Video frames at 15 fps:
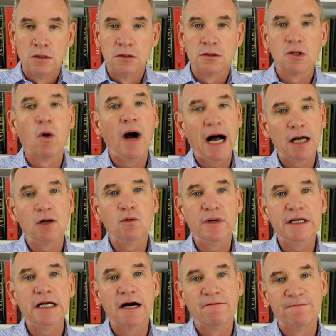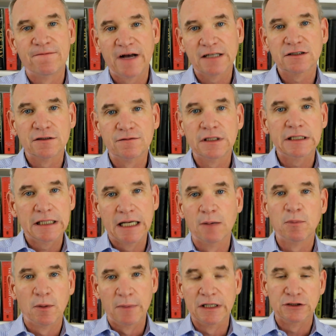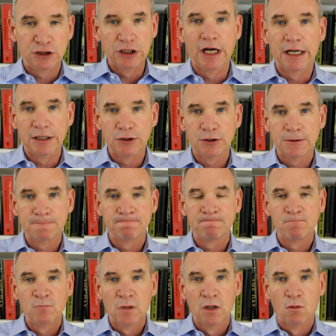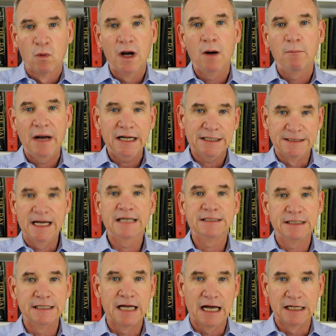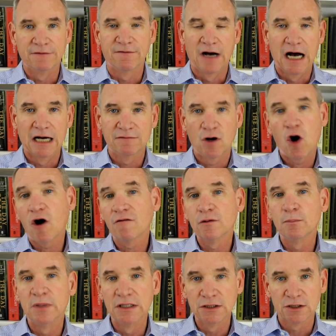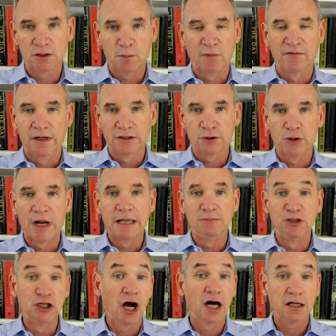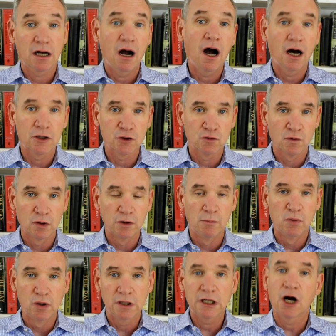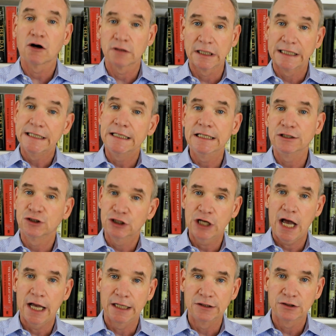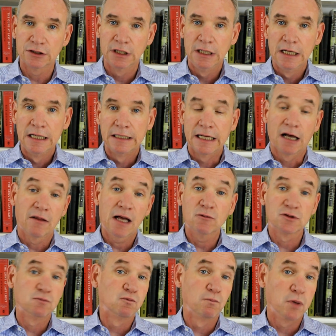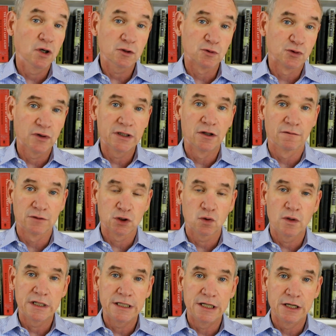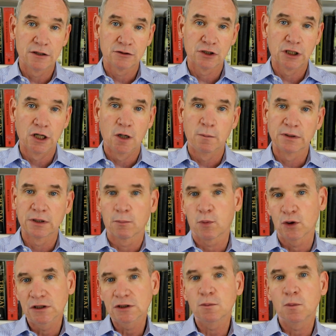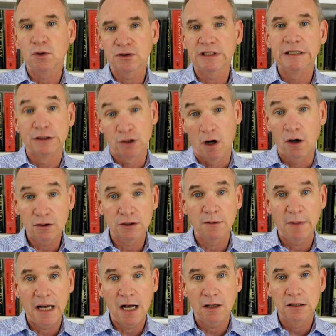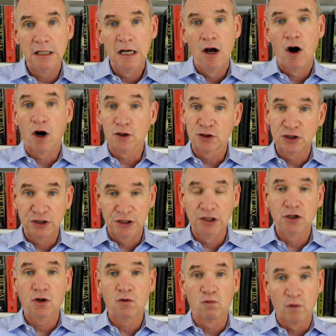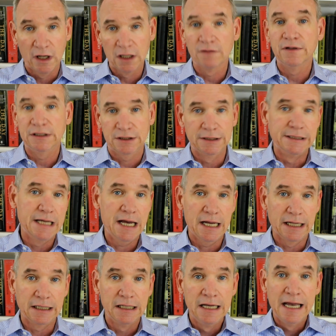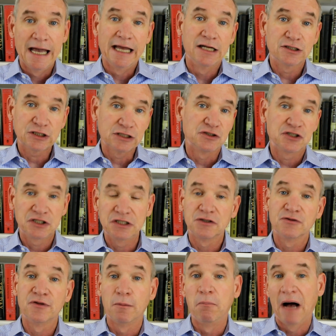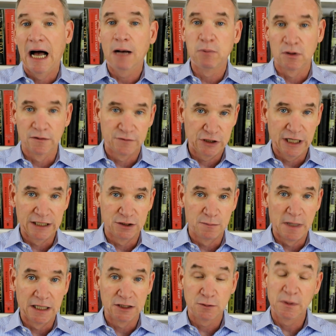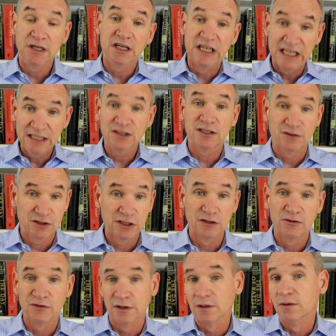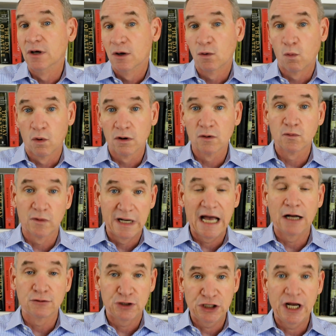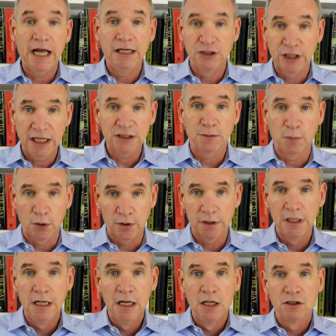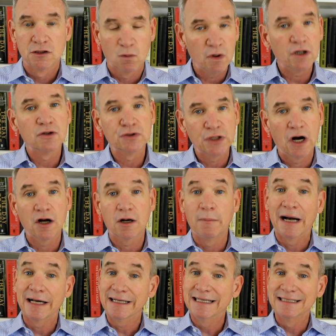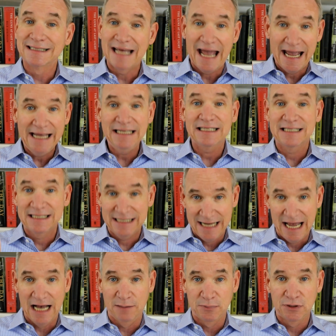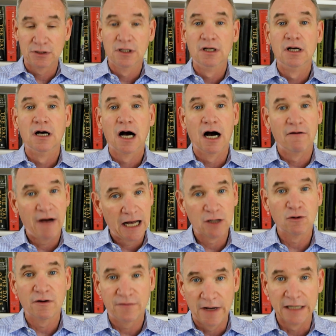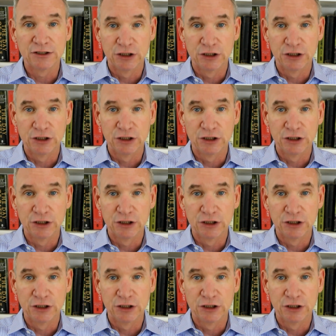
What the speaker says: So how do we effectively implement change? Well, back in 1995, a Harvard business professor named John Kotter wrote a book called Leading Change. Now, book was written over 20 years ago, but the principles he talks about are still relevant today. And it's considered the Bible of change management, and he's considered the world-renowned change expert. So we're going to talk about his 8 steps of how to affect